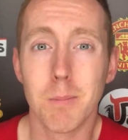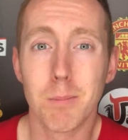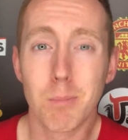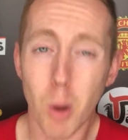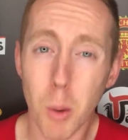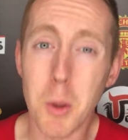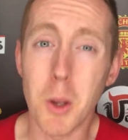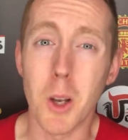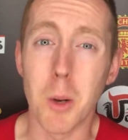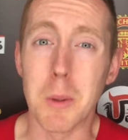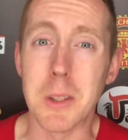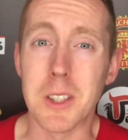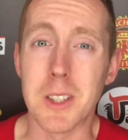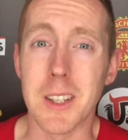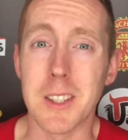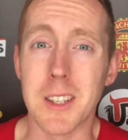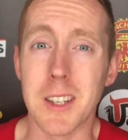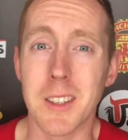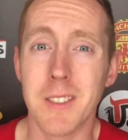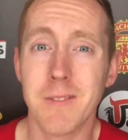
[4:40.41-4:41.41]
Probably going to be
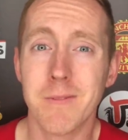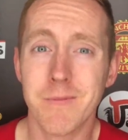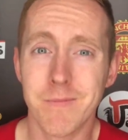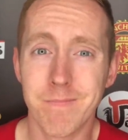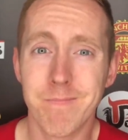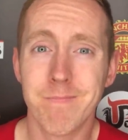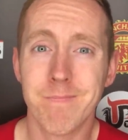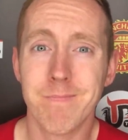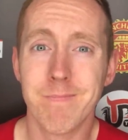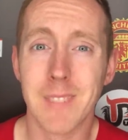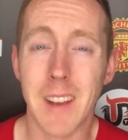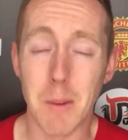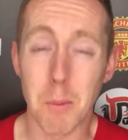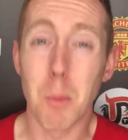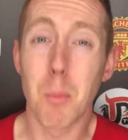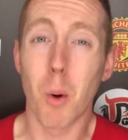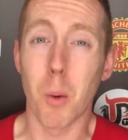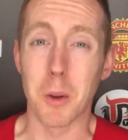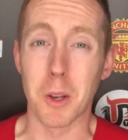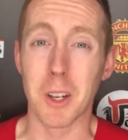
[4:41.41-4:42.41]
City. And
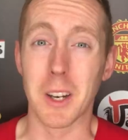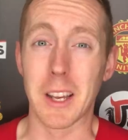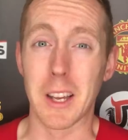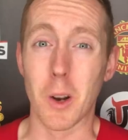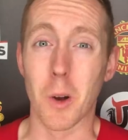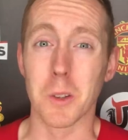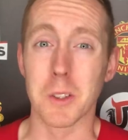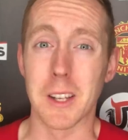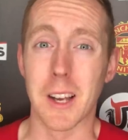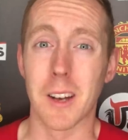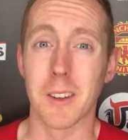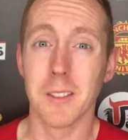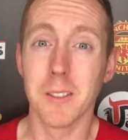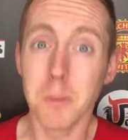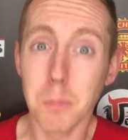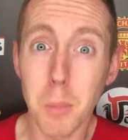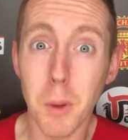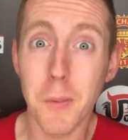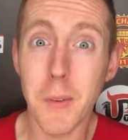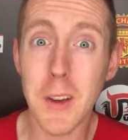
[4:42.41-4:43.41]
we're probably going to get knocked out.
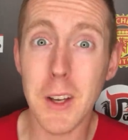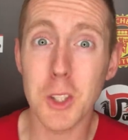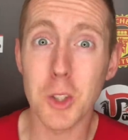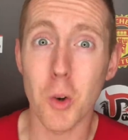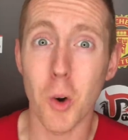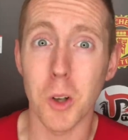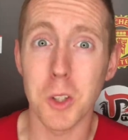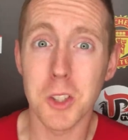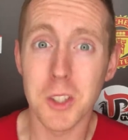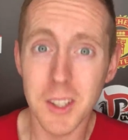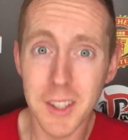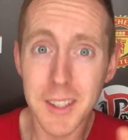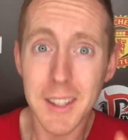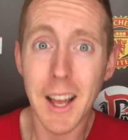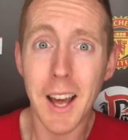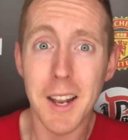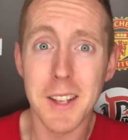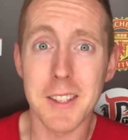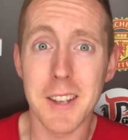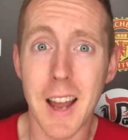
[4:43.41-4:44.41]
But fingers crossed,
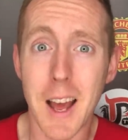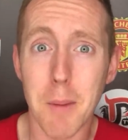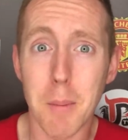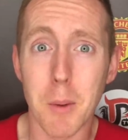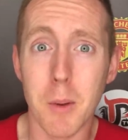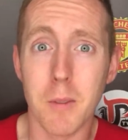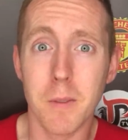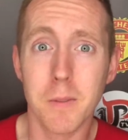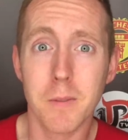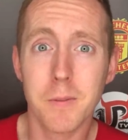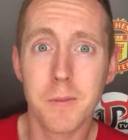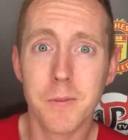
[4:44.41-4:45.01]
that doesn't happen.